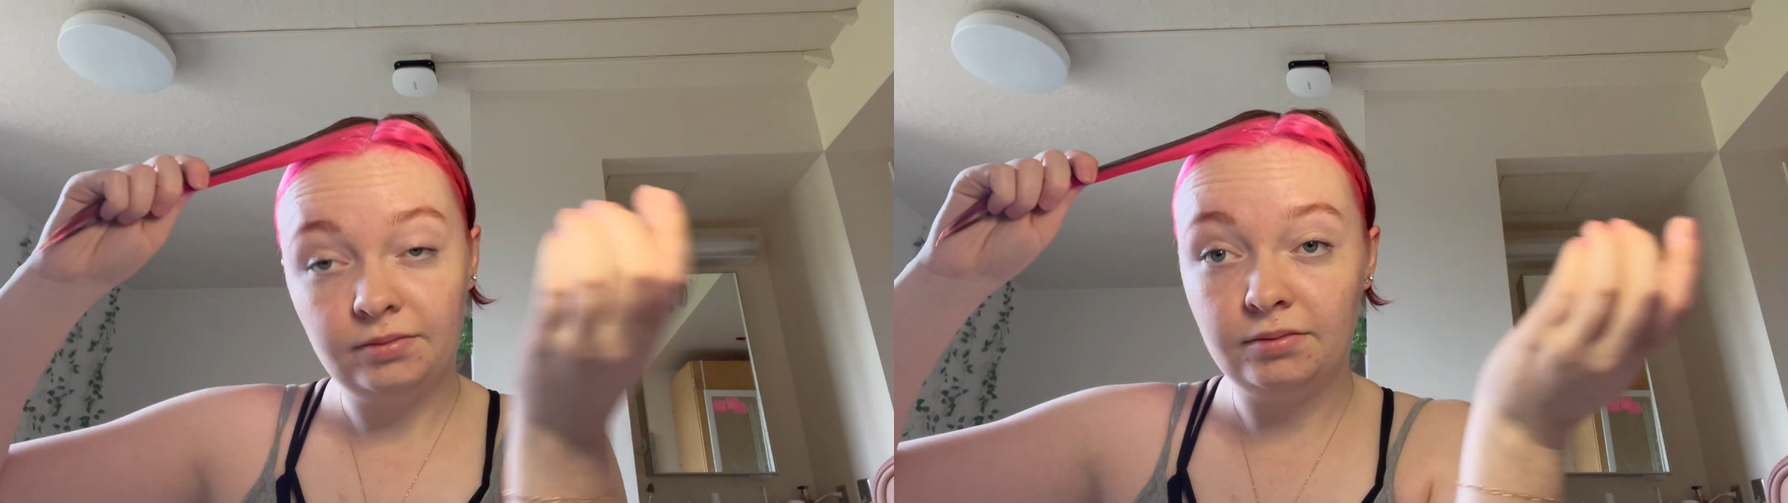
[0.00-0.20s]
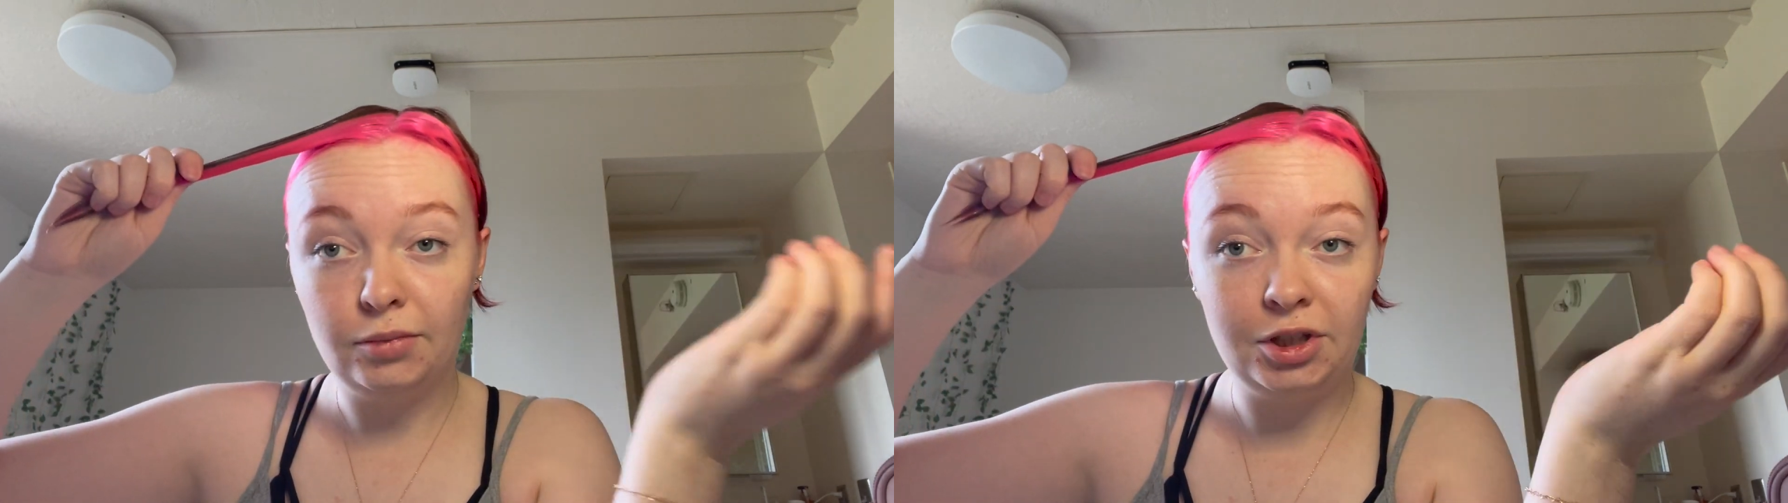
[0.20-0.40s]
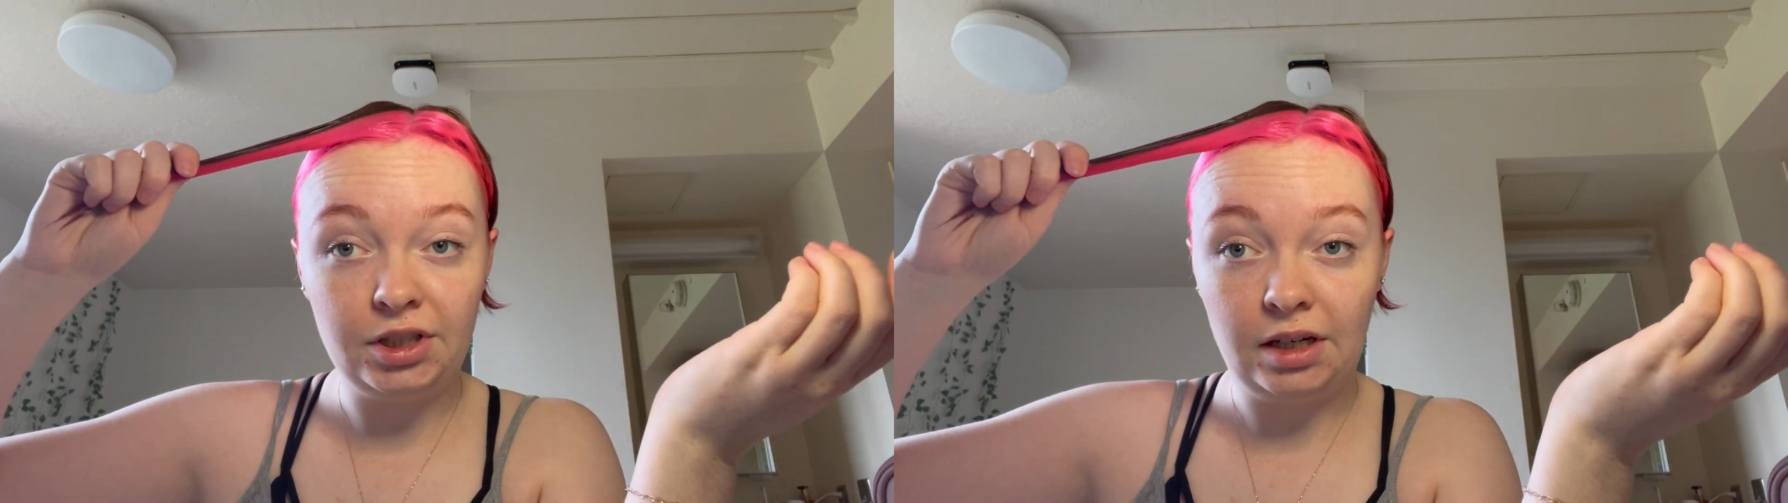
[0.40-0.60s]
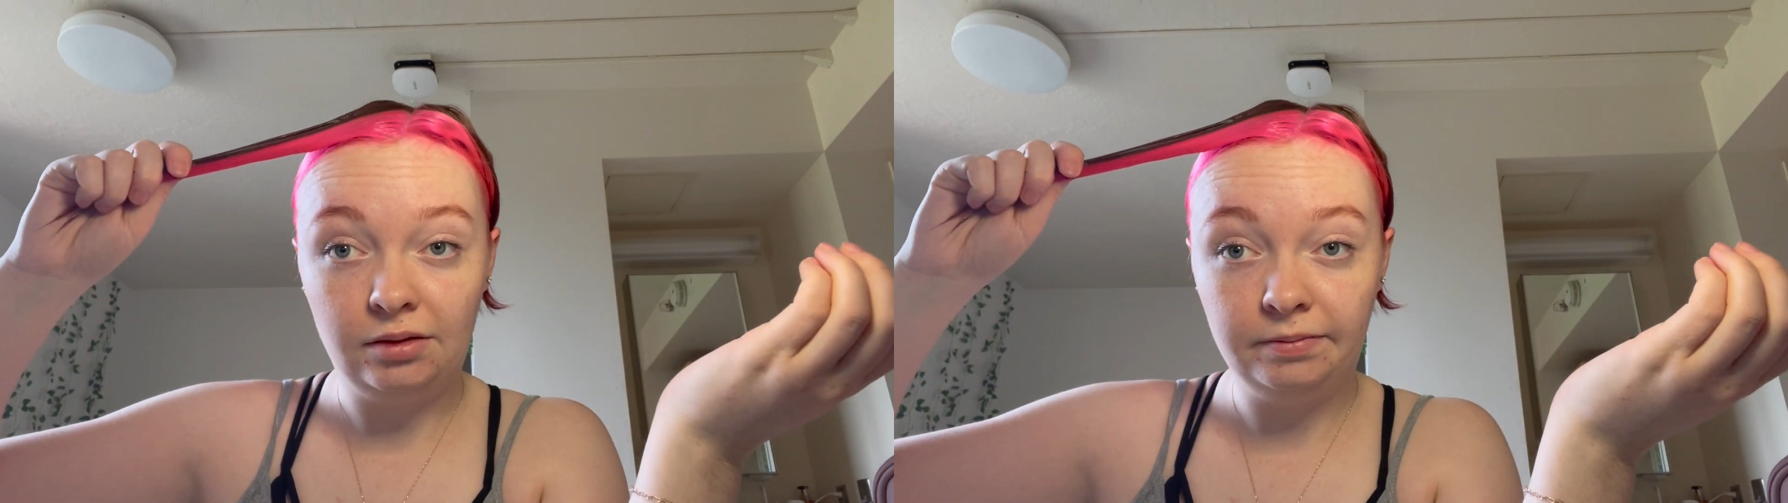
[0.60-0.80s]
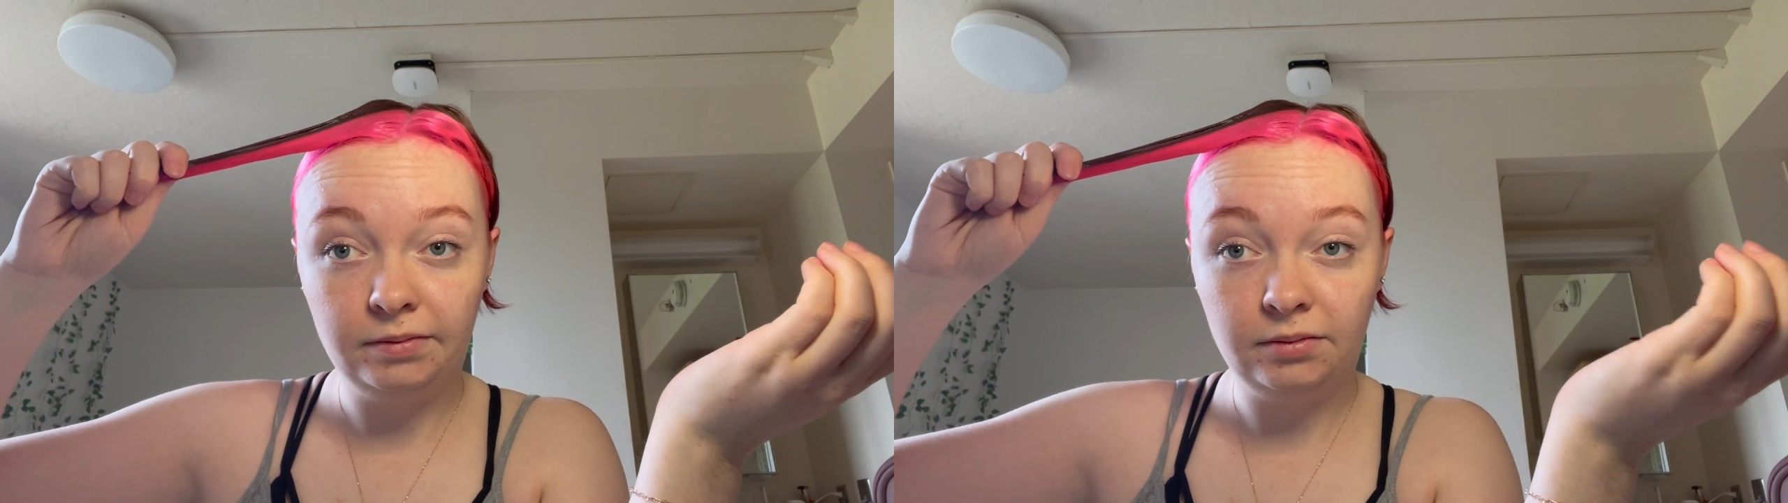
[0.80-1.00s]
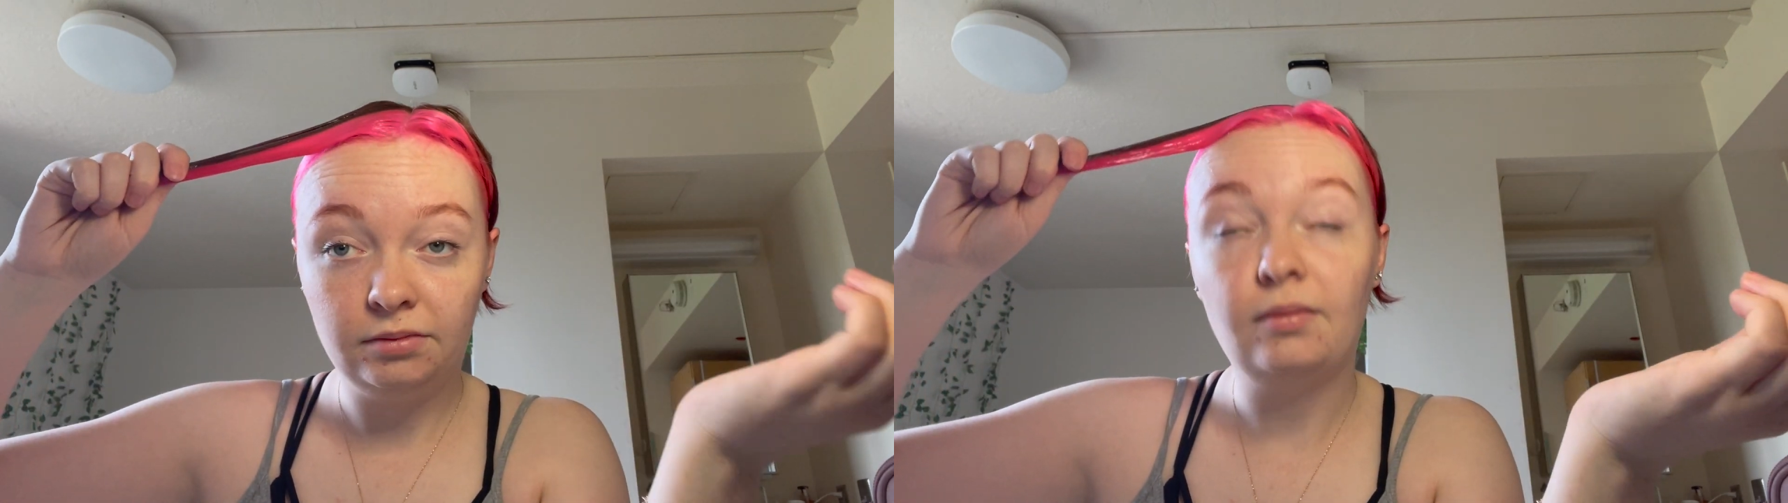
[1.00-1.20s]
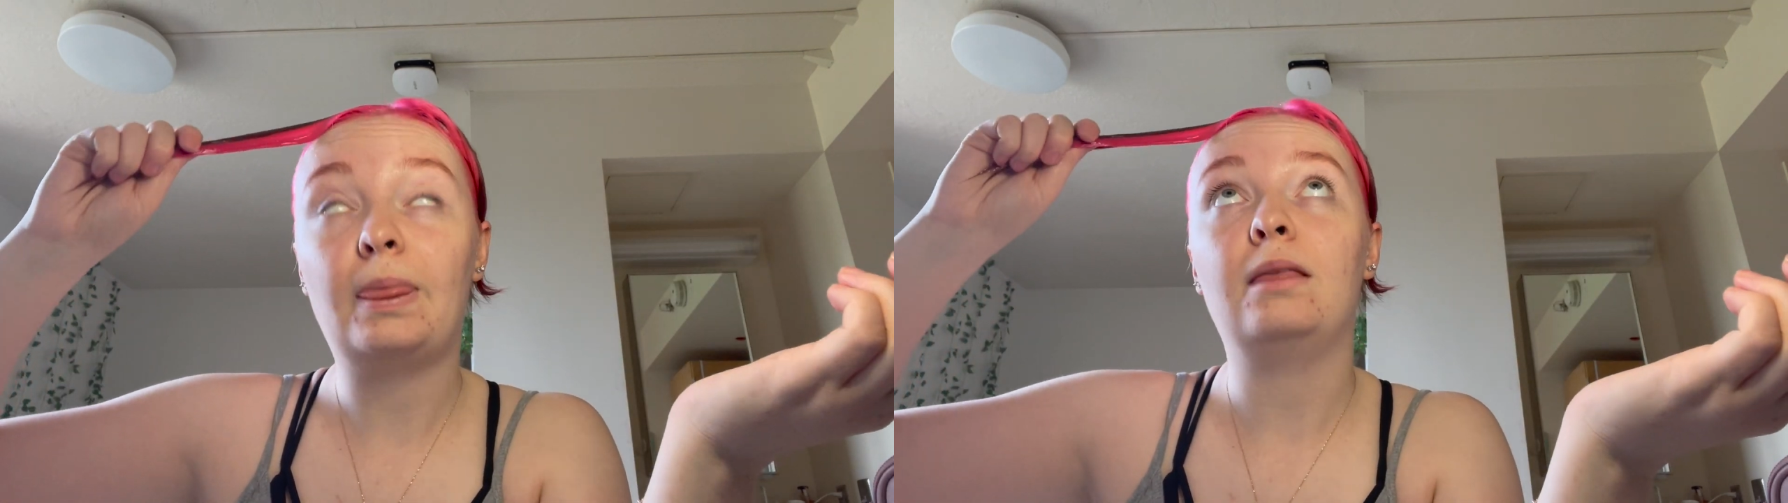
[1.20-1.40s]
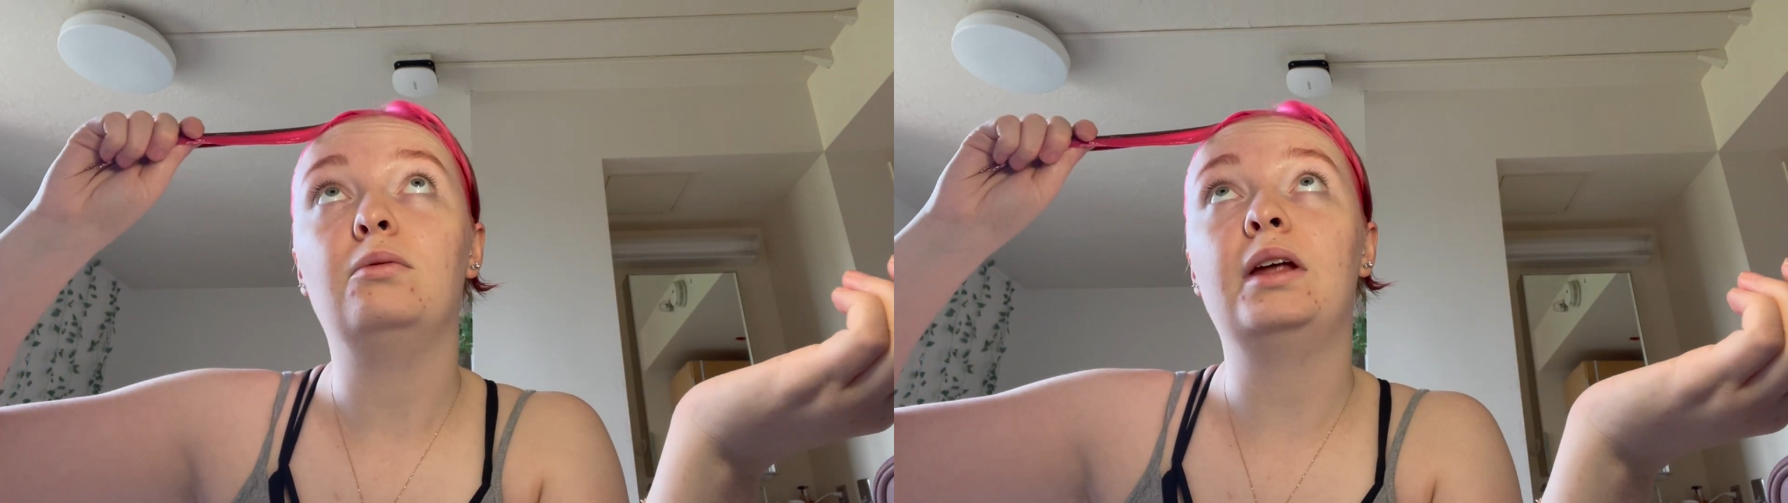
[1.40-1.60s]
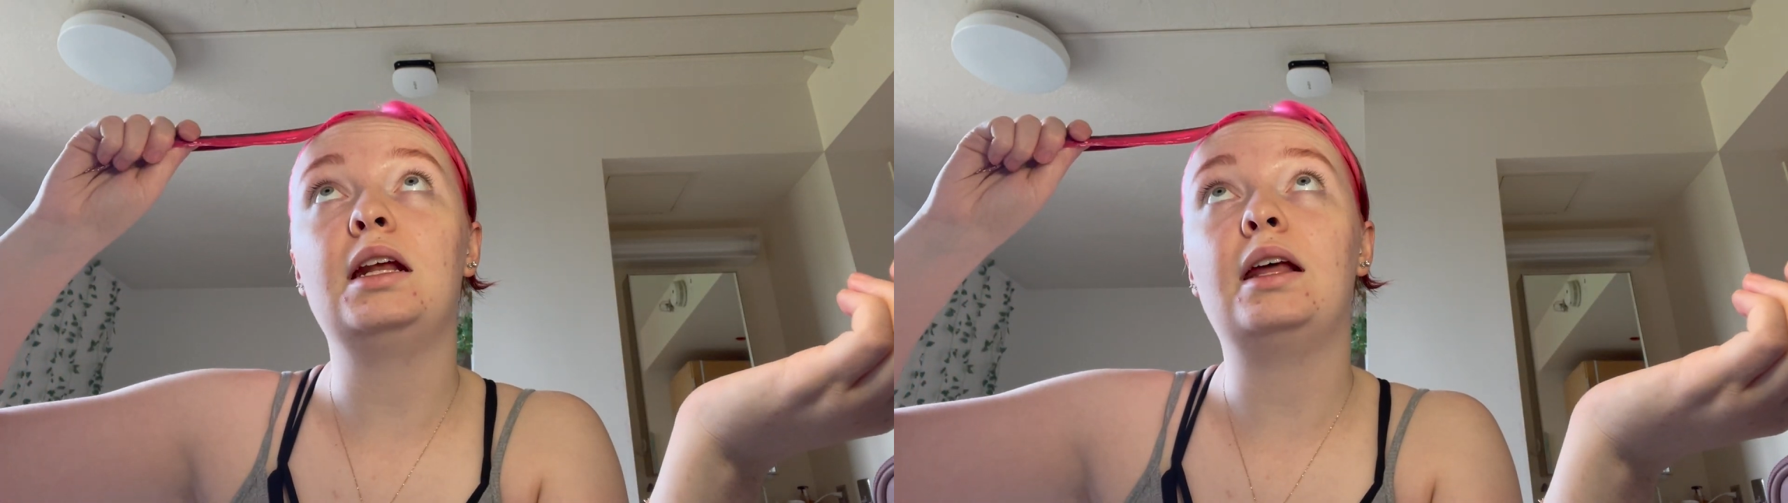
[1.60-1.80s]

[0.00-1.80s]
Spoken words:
more gel. When in